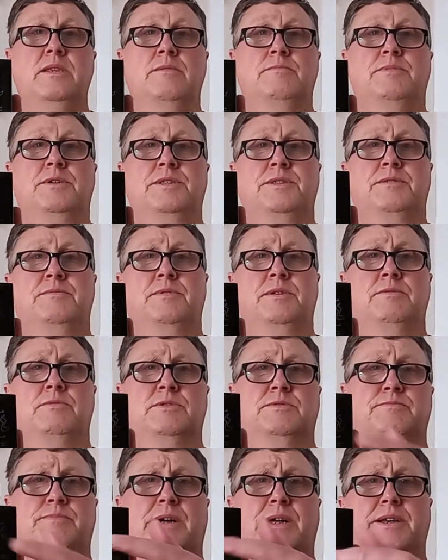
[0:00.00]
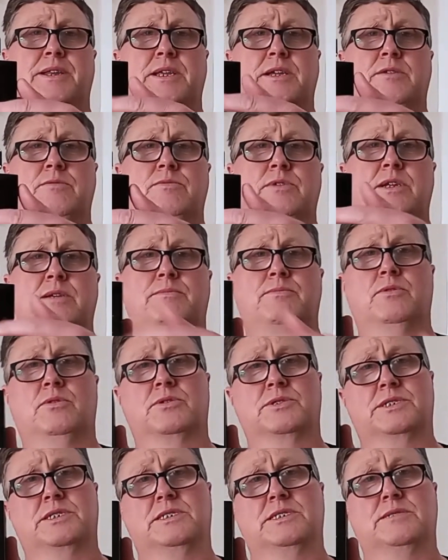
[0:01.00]
but it was Barry who he
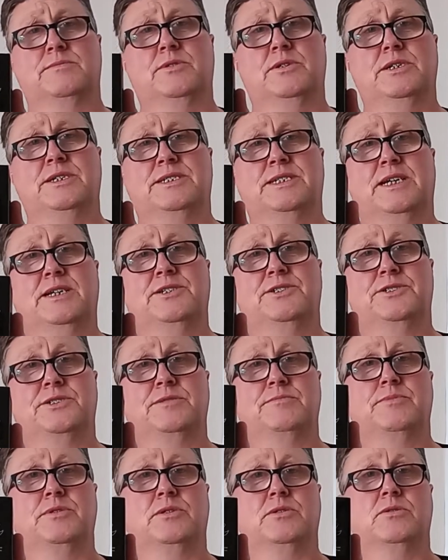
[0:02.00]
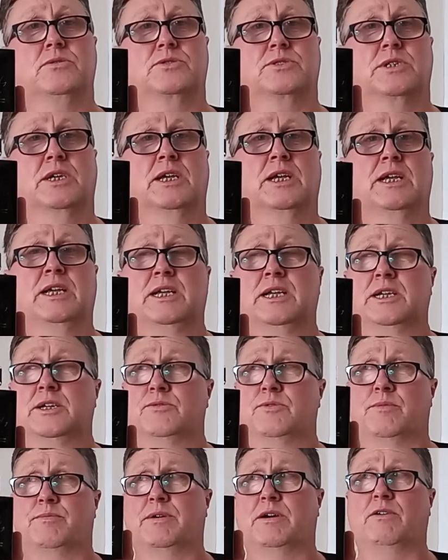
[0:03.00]
brought it to my attention because
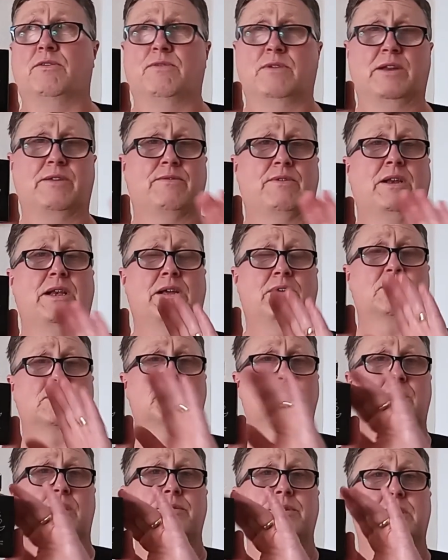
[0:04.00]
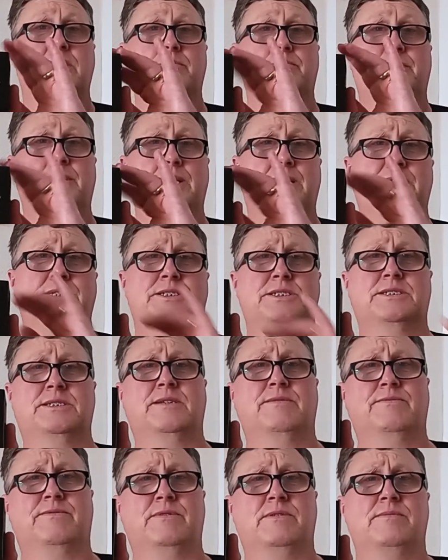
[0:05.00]
we both live close to where we could purchase
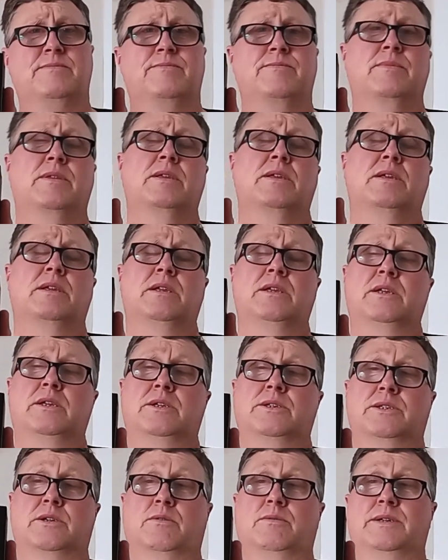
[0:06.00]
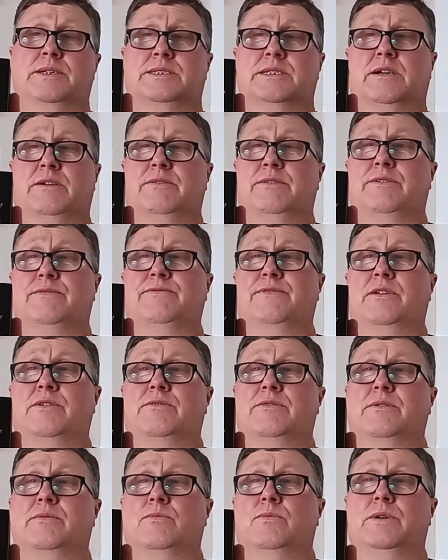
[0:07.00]
it from. So I went out the
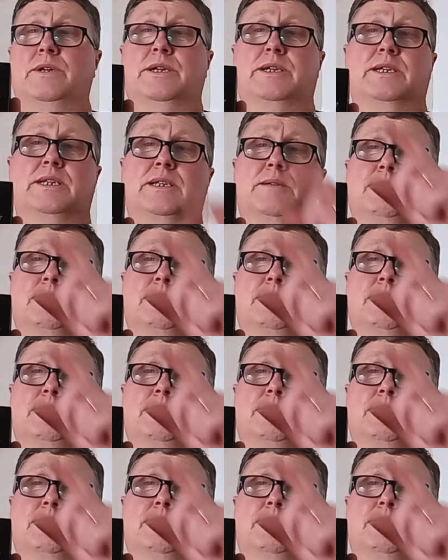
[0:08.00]
following week and I